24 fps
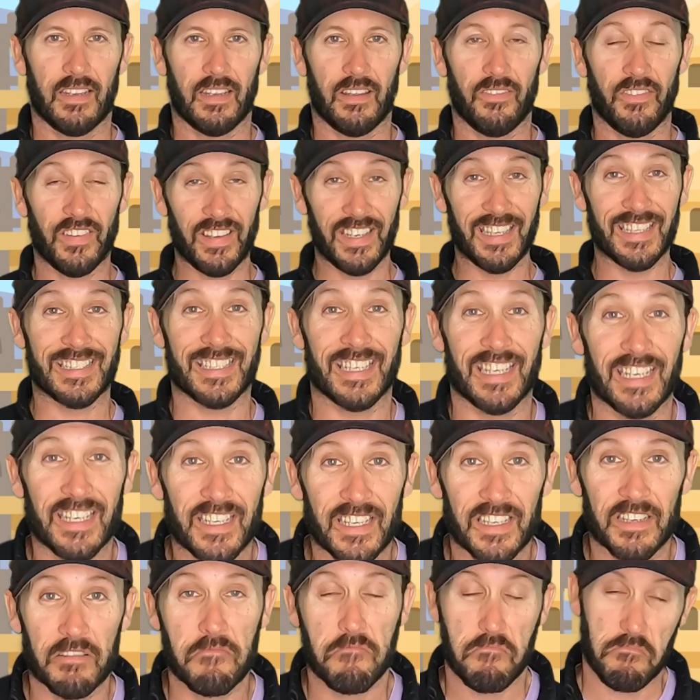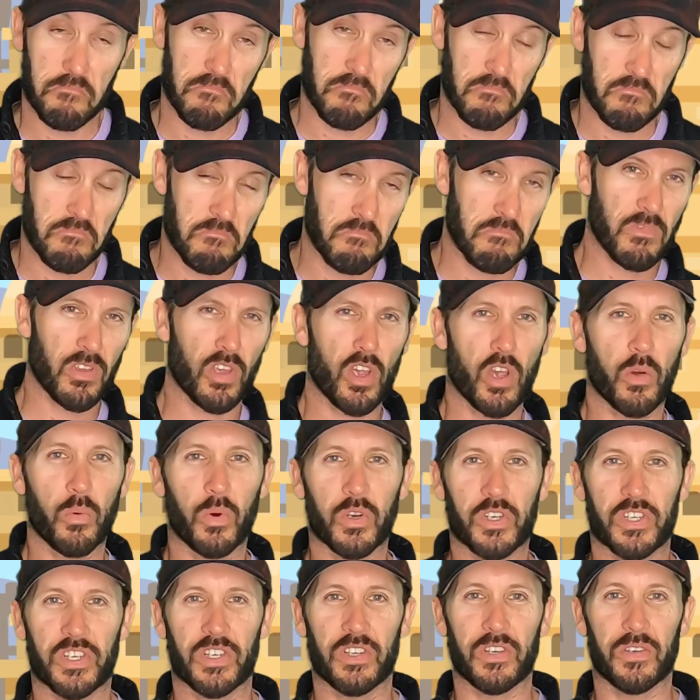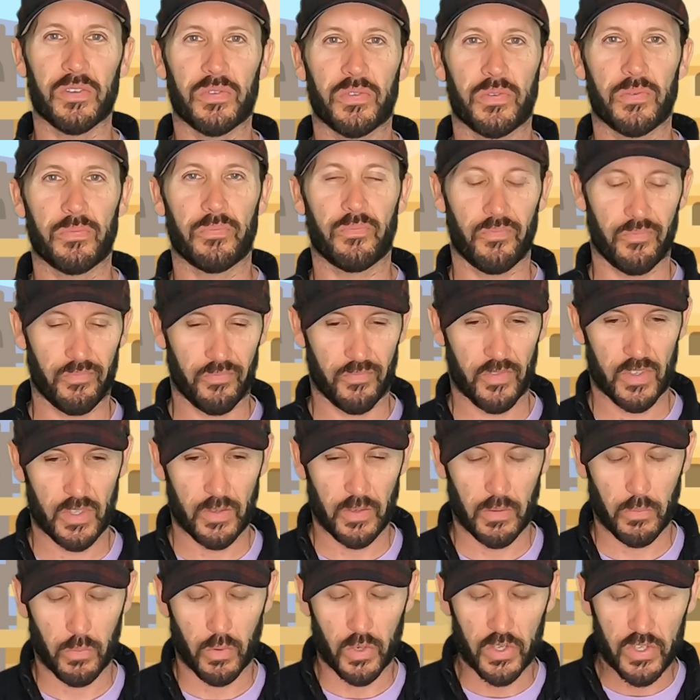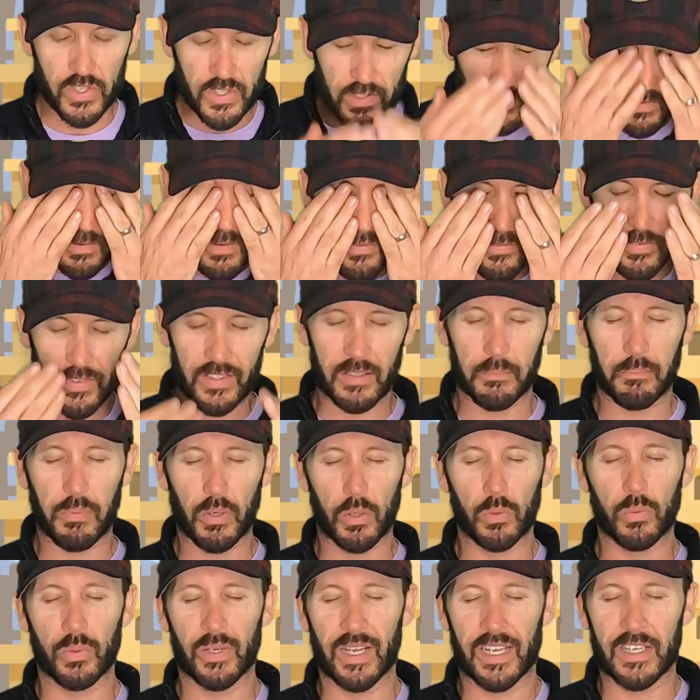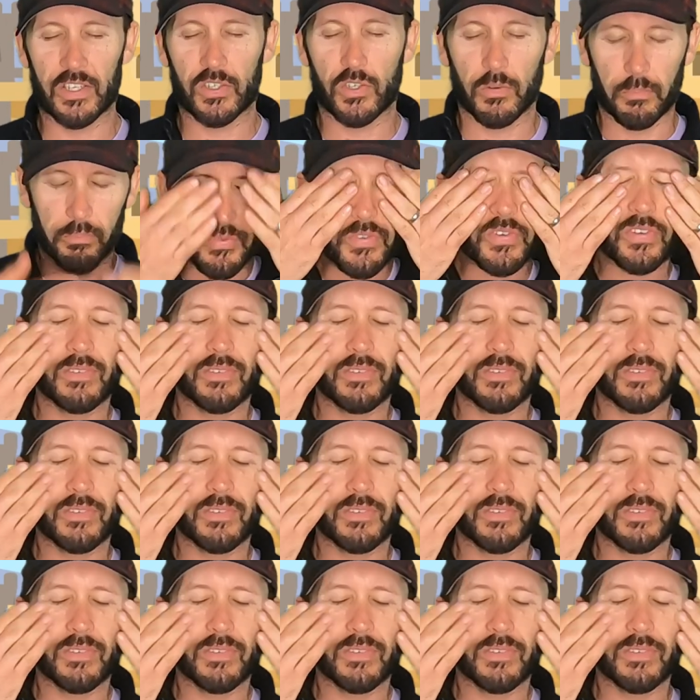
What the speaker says: Then he said, "Go wash it off." So he washed it off in the pool next to him.